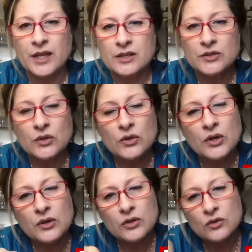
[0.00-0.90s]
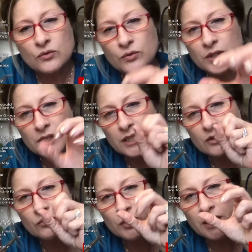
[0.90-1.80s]
So you've
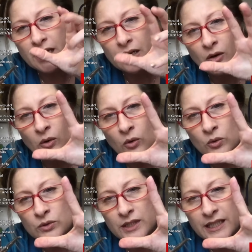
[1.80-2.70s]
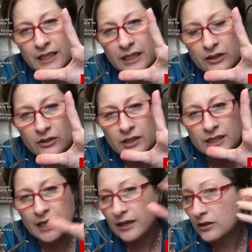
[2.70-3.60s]
really got to hold that ear
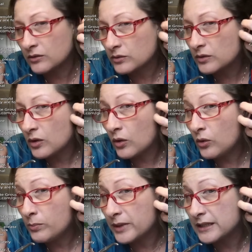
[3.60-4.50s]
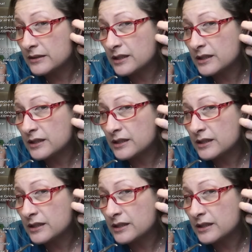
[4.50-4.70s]
canal open